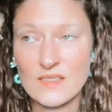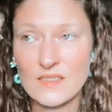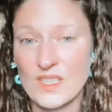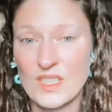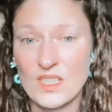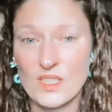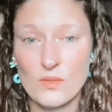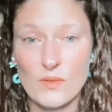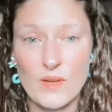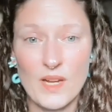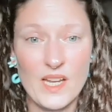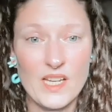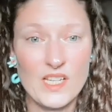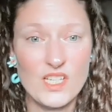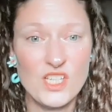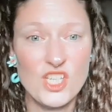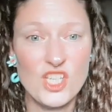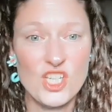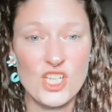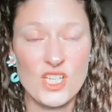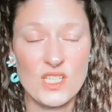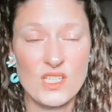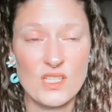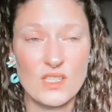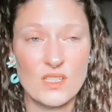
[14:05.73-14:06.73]
do I
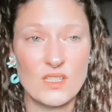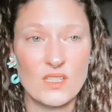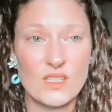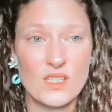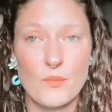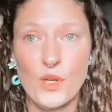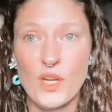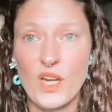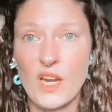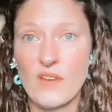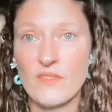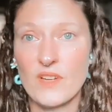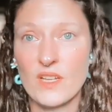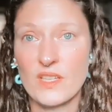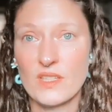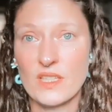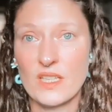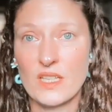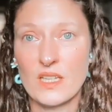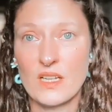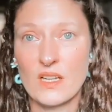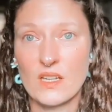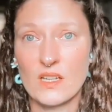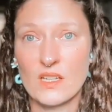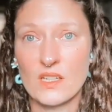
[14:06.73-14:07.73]
just put
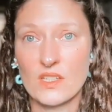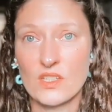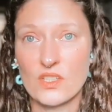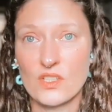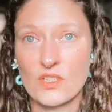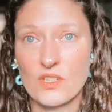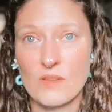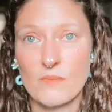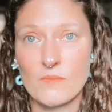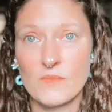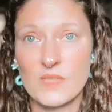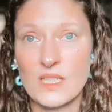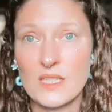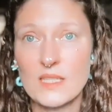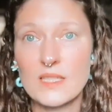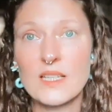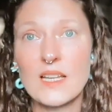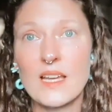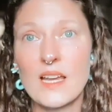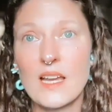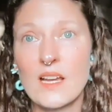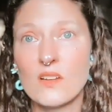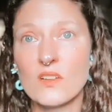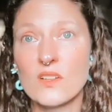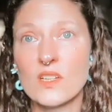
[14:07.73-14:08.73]
everything on extreme
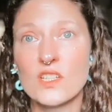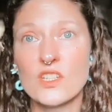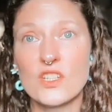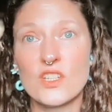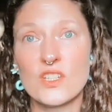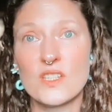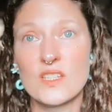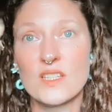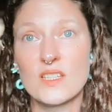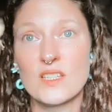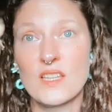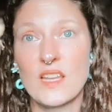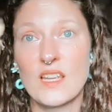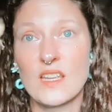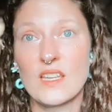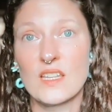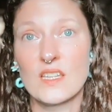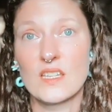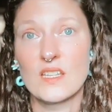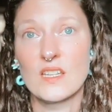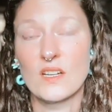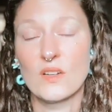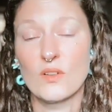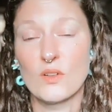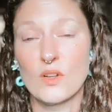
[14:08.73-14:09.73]
discount and just like
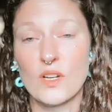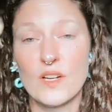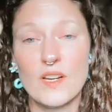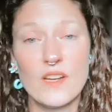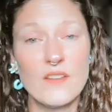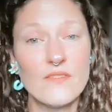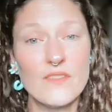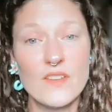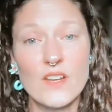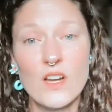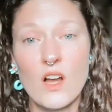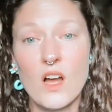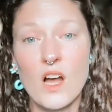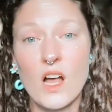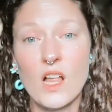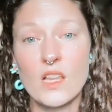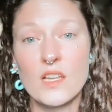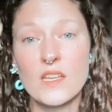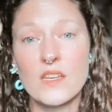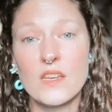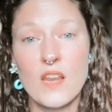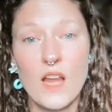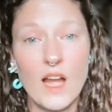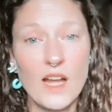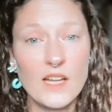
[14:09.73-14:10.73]
get rid of it all
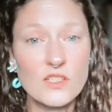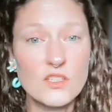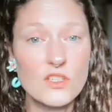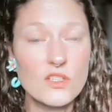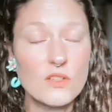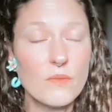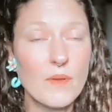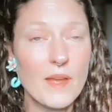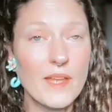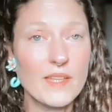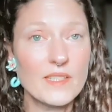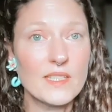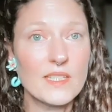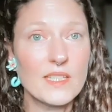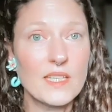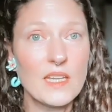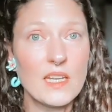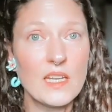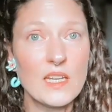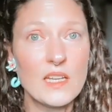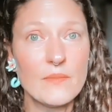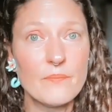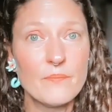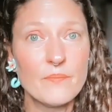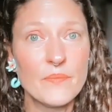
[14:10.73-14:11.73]
and not do Etsy?